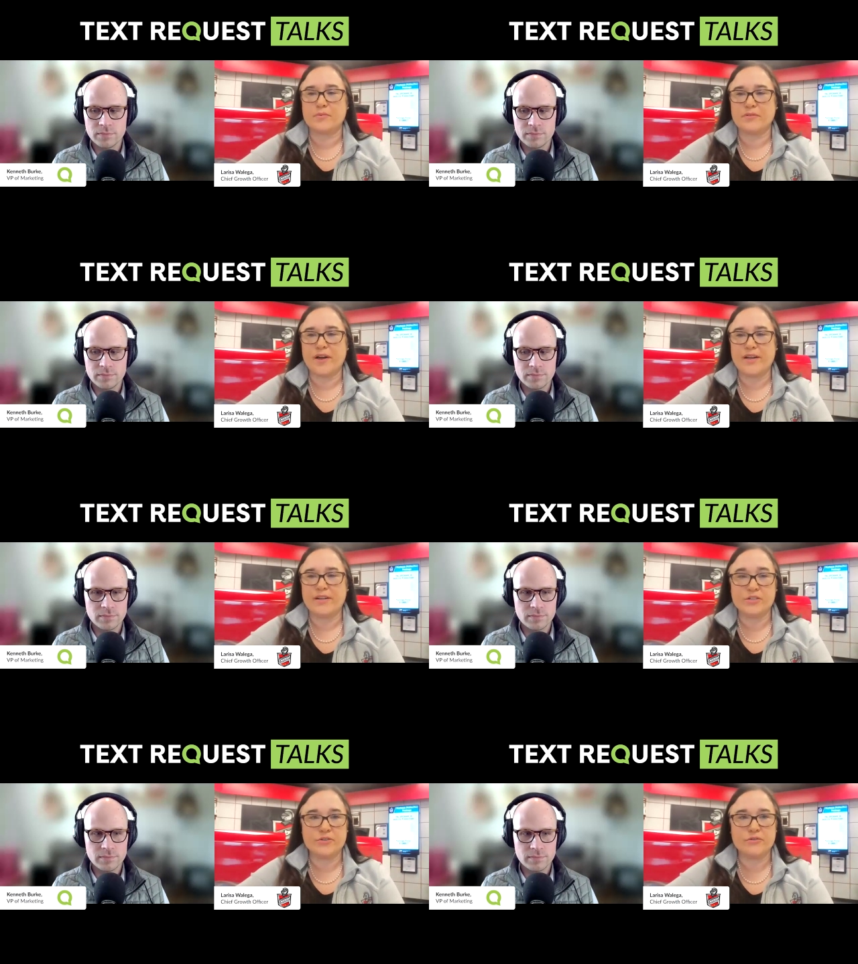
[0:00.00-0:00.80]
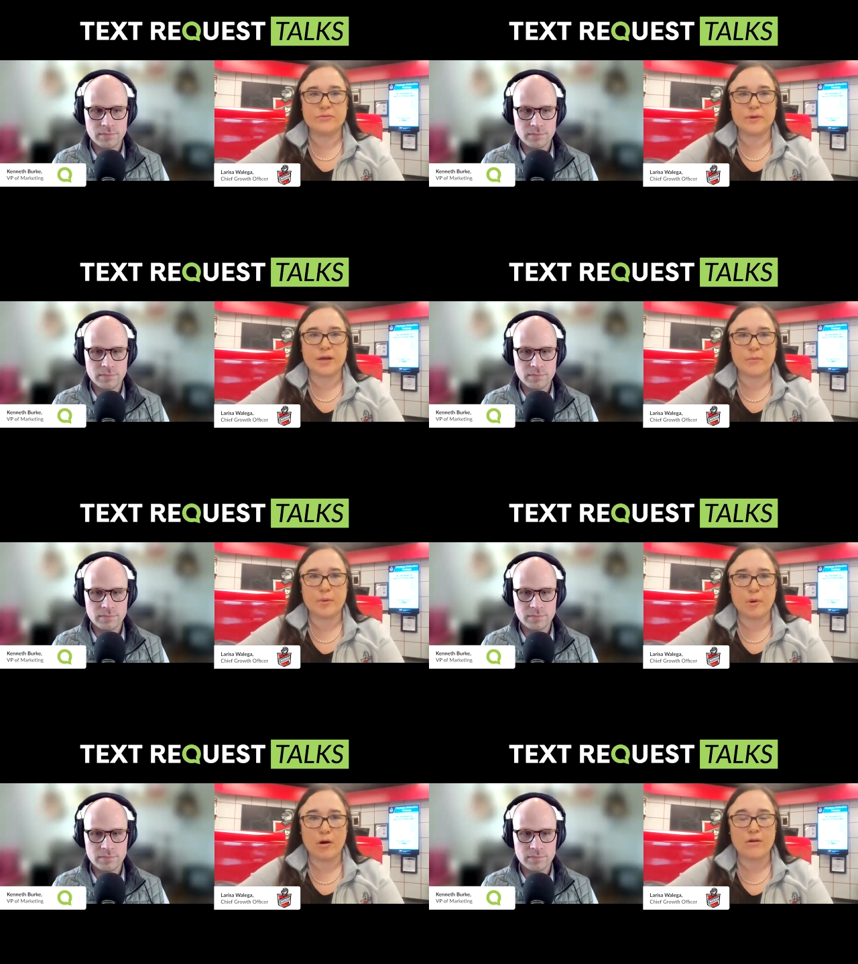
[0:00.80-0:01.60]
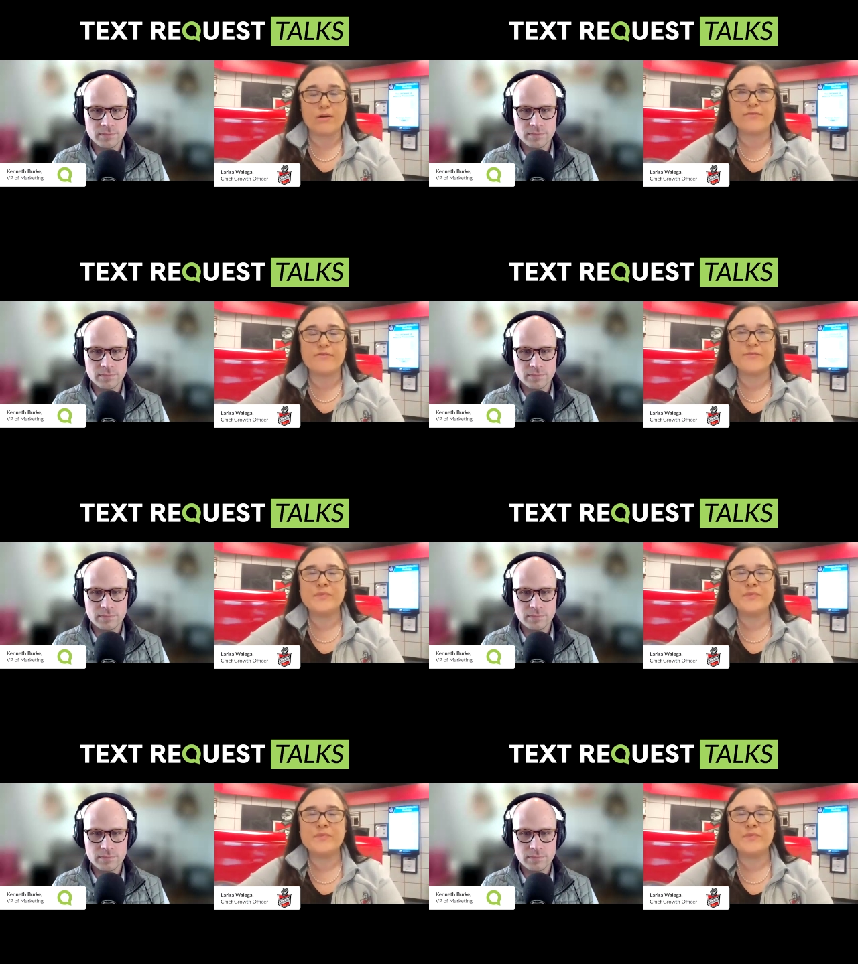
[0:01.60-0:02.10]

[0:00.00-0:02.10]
Speaker 1: provide to and become a part of.